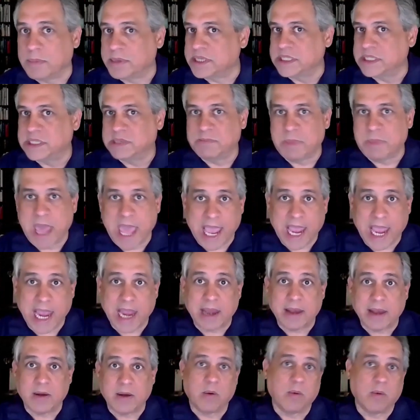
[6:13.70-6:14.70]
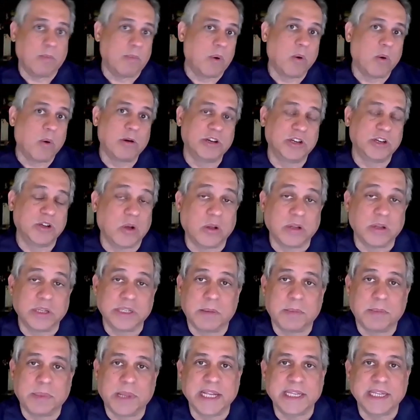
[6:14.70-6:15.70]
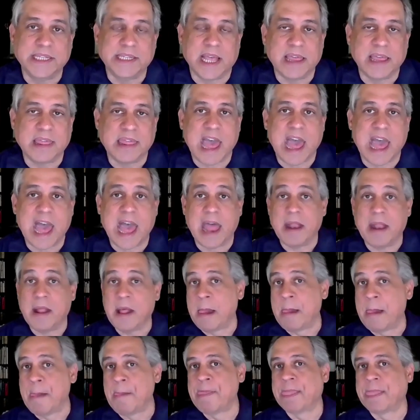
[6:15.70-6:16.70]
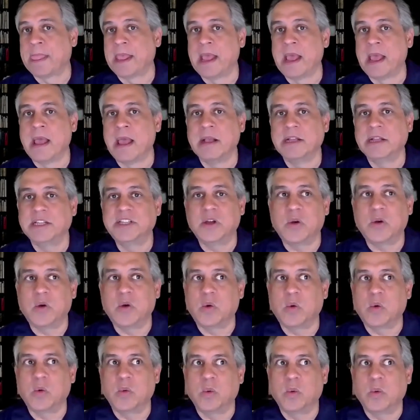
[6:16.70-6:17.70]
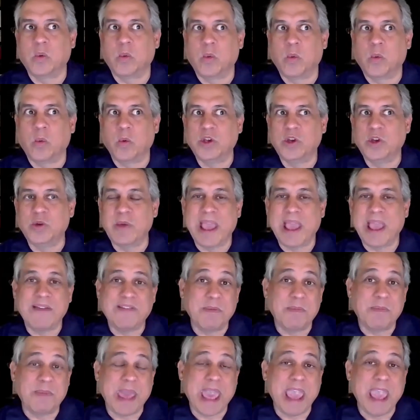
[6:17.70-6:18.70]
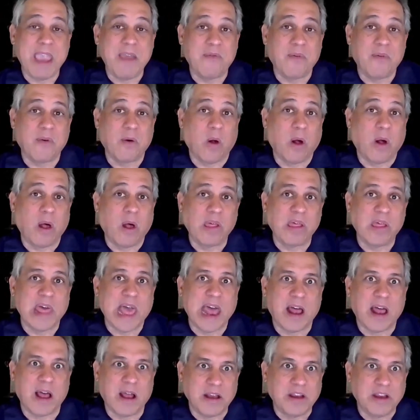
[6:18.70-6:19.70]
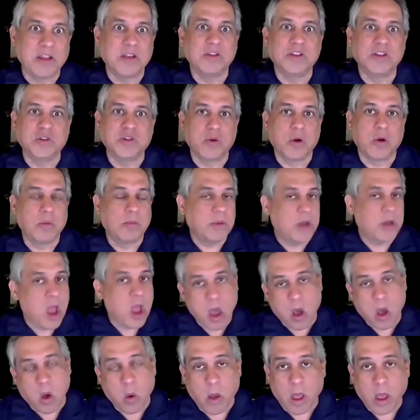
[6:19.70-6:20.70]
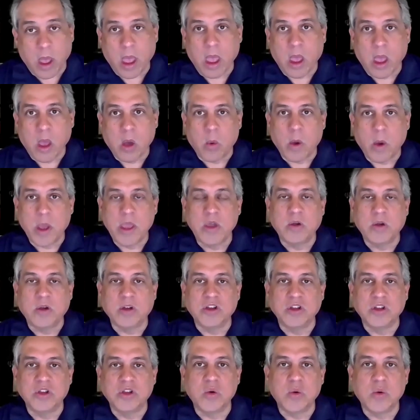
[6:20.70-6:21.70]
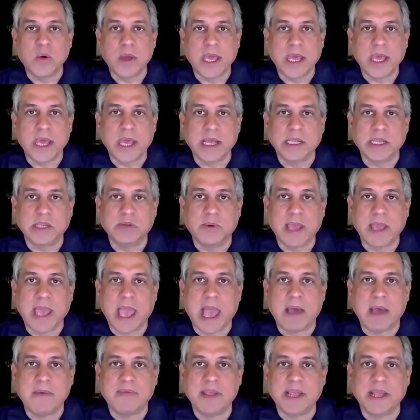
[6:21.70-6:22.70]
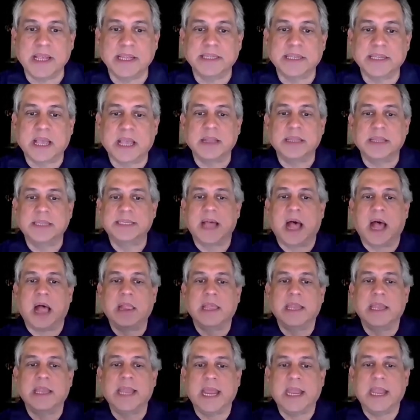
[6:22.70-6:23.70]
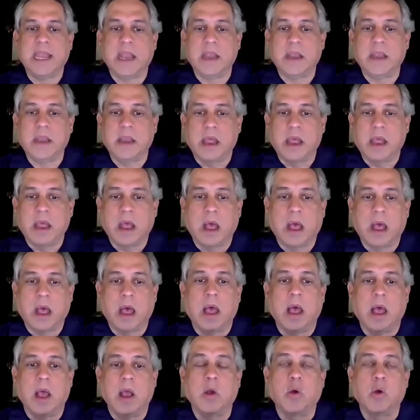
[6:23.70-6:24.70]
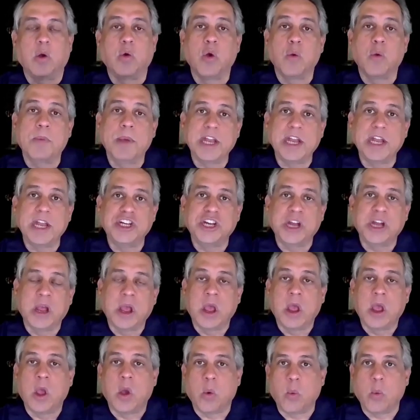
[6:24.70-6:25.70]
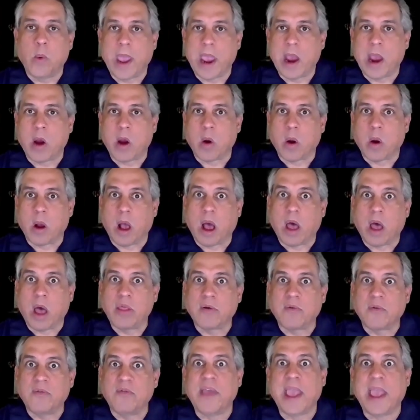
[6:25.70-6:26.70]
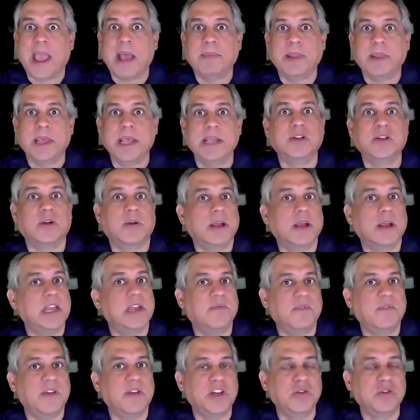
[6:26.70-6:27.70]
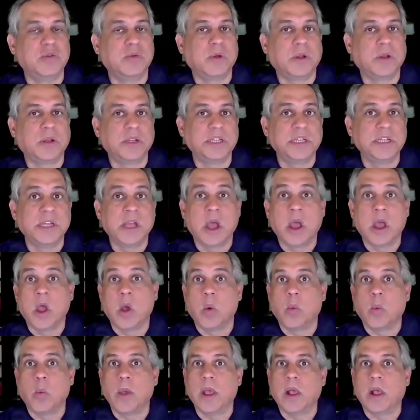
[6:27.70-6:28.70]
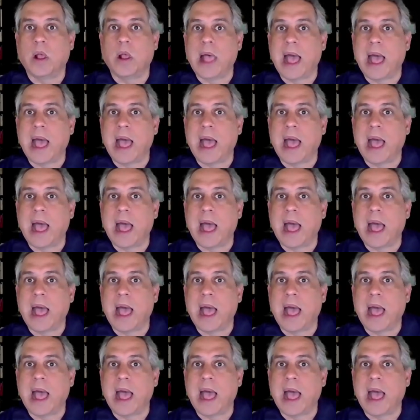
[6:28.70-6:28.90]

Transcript: Spain or Portugal, someplace like that. So, do we have to pay for all that unused room? No. What you can do is we have this consolidated groupage where other families or individuals will